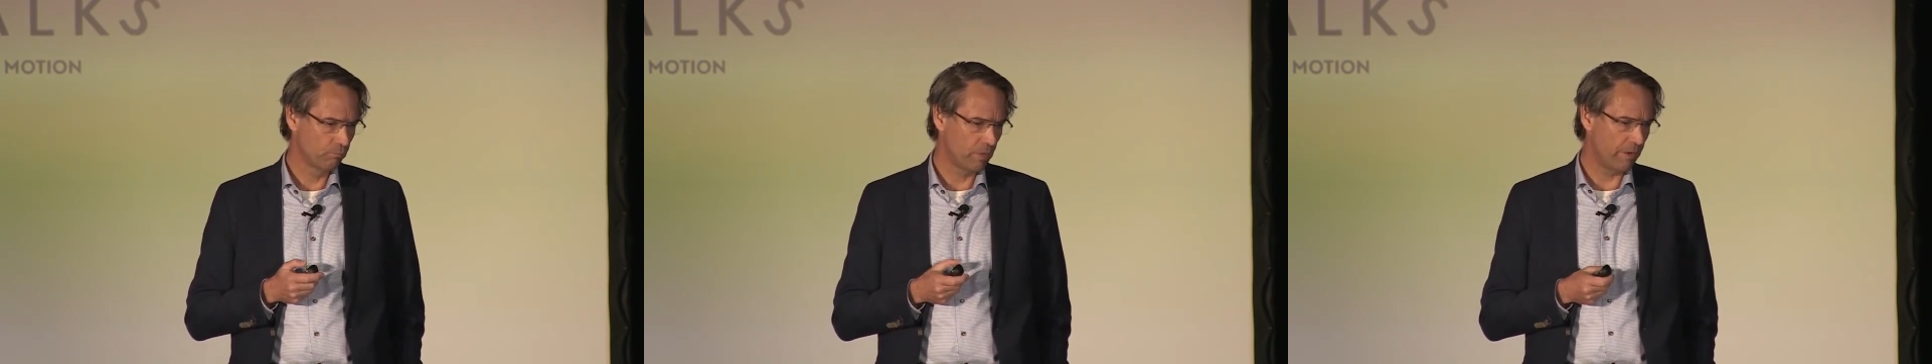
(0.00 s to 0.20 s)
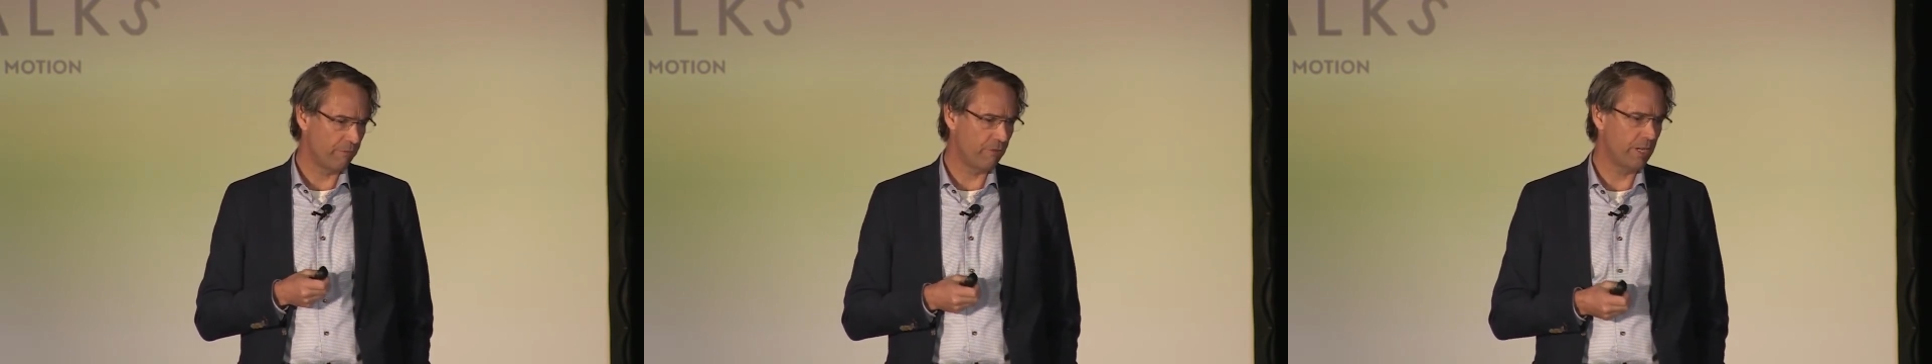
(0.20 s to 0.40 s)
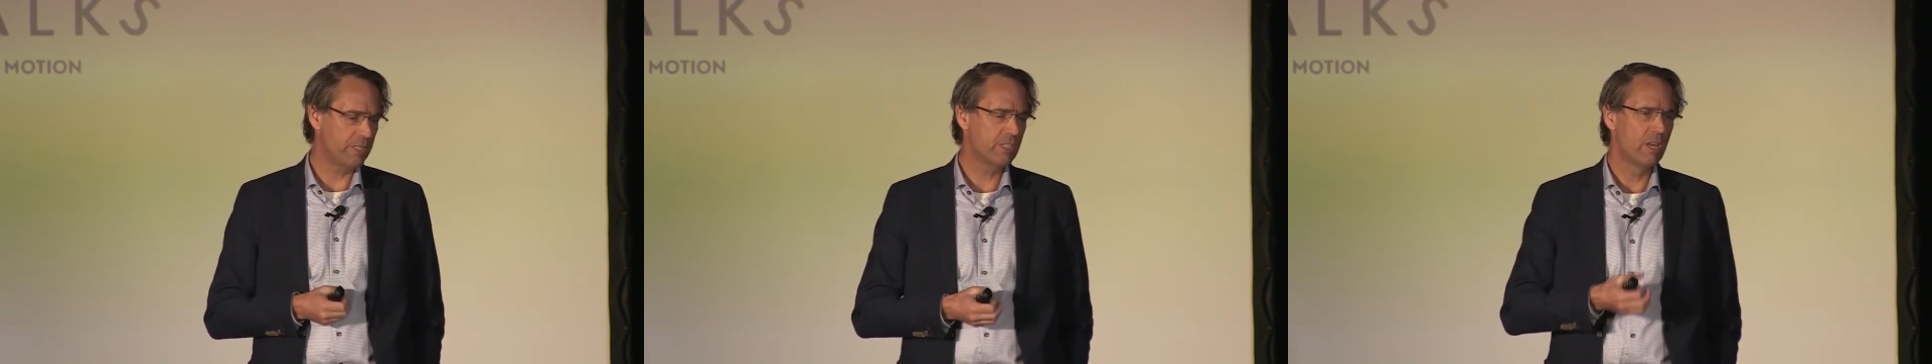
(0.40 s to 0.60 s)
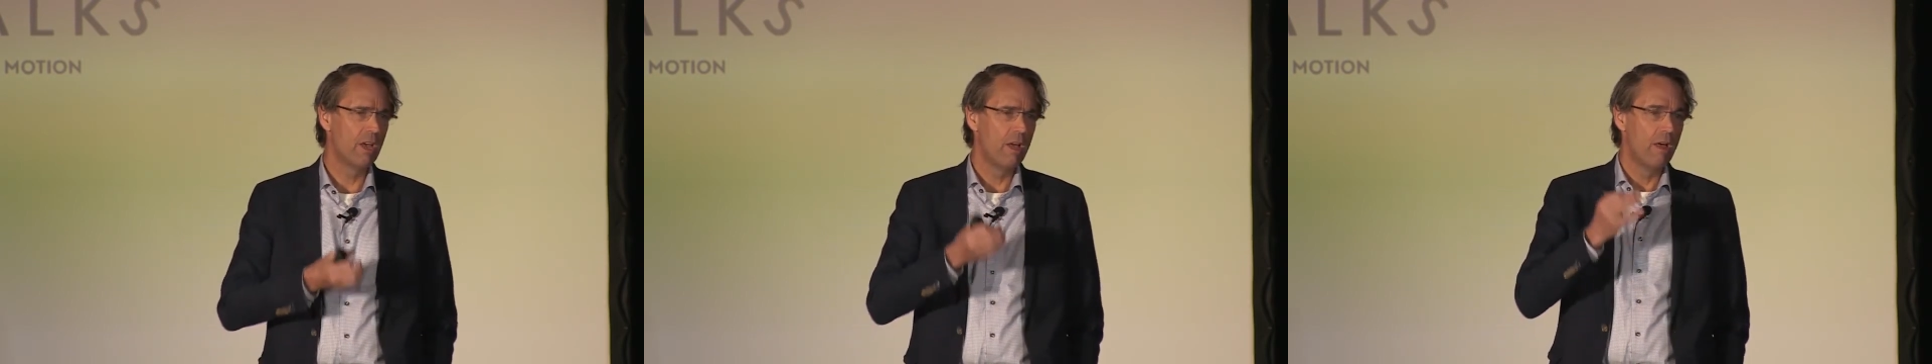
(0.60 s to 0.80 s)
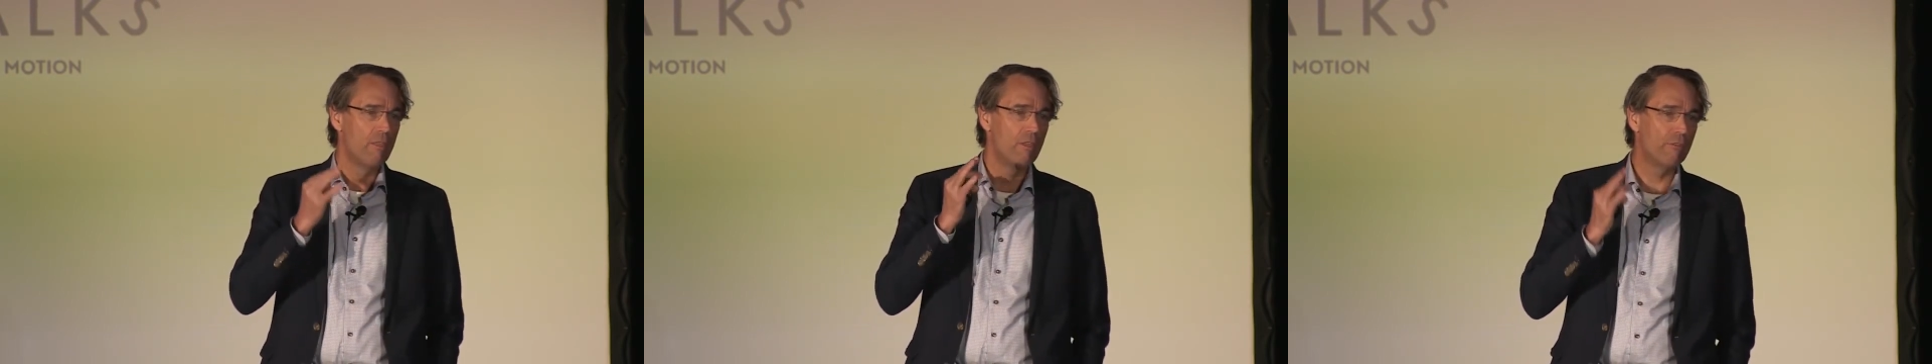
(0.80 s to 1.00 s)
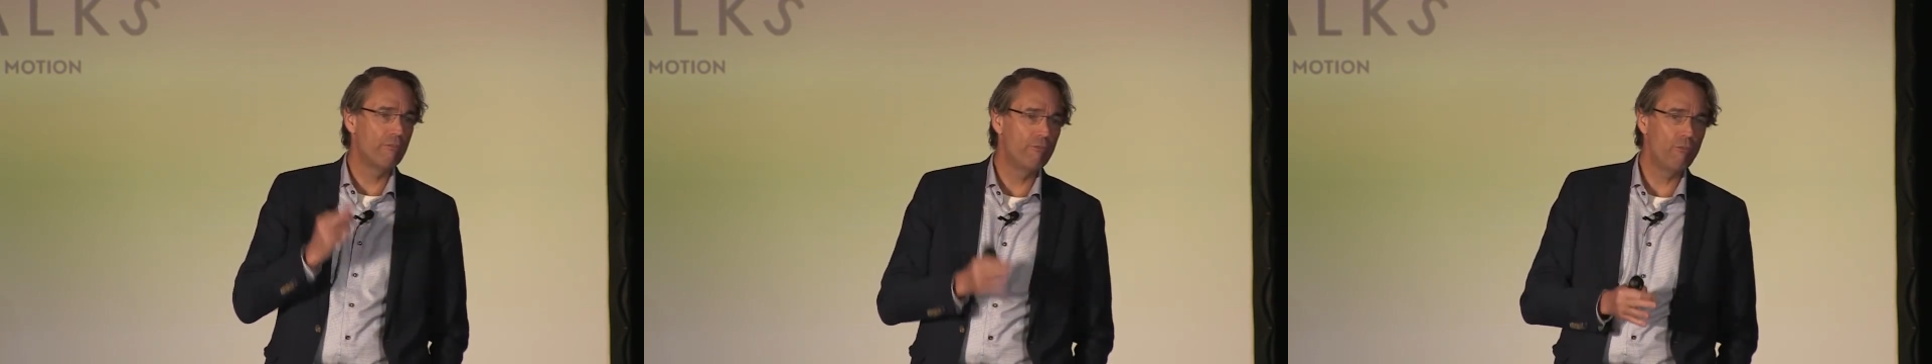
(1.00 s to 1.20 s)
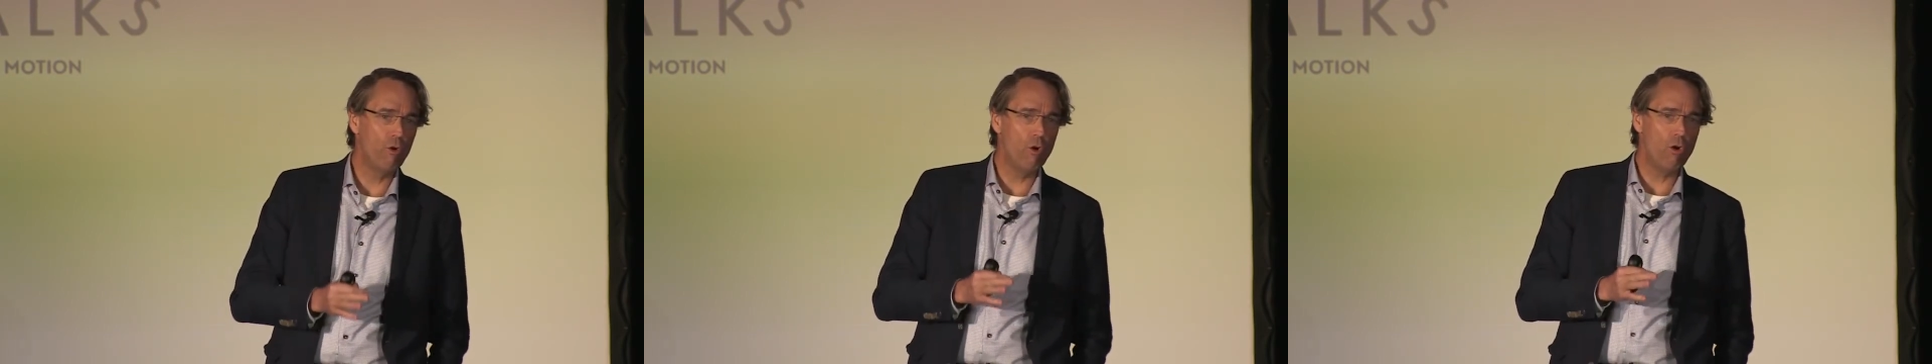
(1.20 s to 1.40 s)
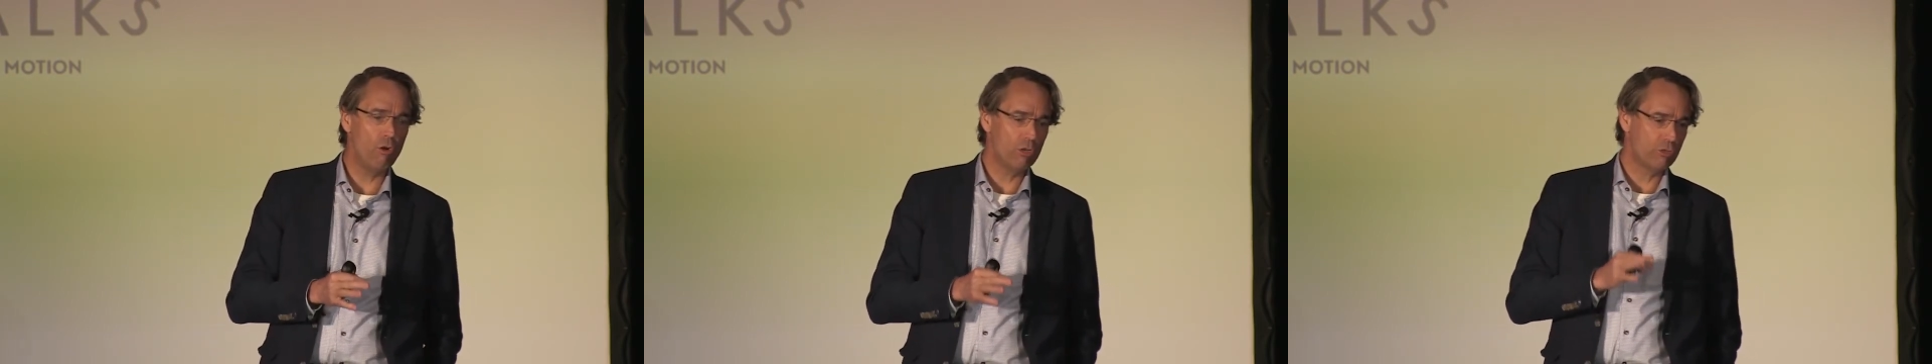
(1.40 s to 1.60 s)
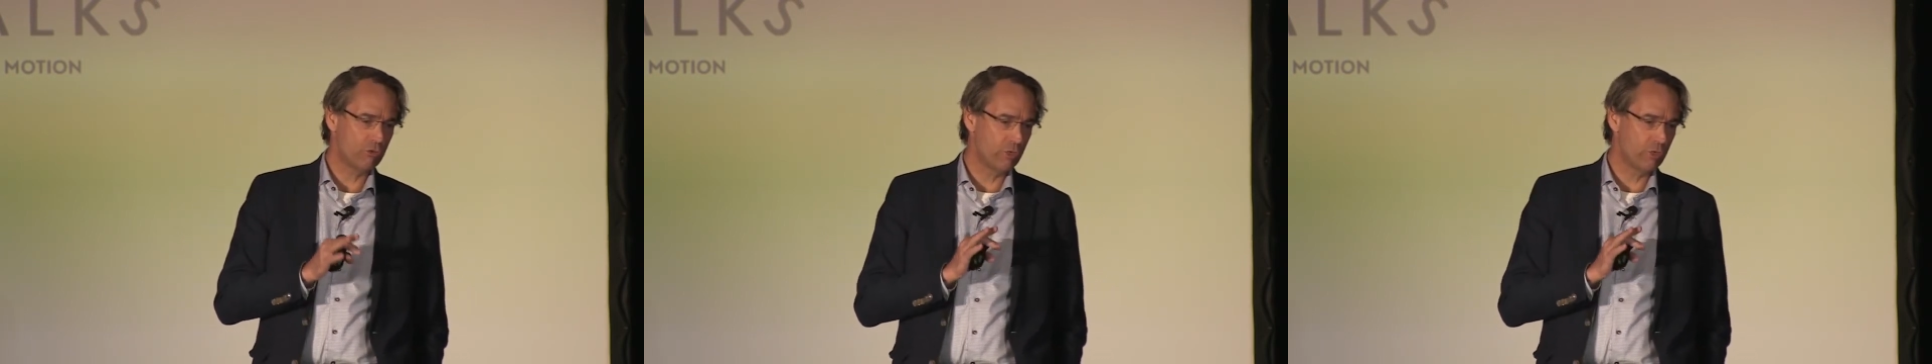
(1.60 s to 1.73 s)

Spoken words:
Dear friends, the 4